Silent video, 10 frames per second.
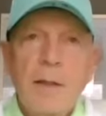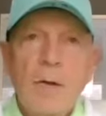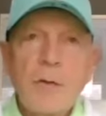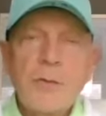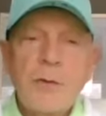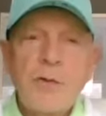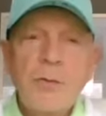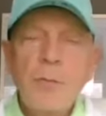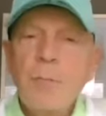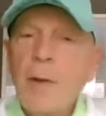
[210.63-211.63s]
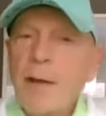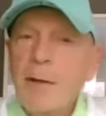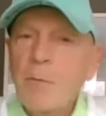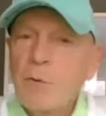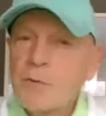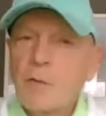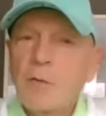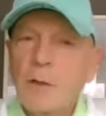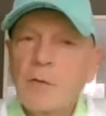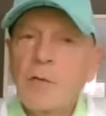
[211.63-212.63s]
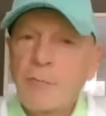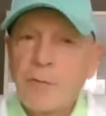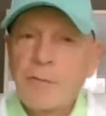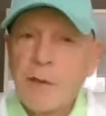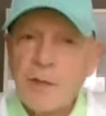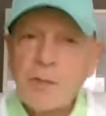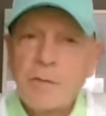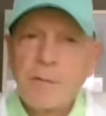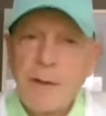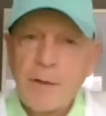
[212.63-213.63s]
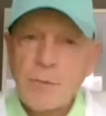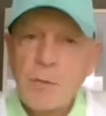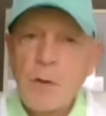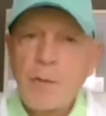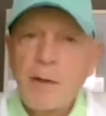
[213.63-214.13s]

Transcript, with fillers: also, the student body was a, a, little reflection of that as well.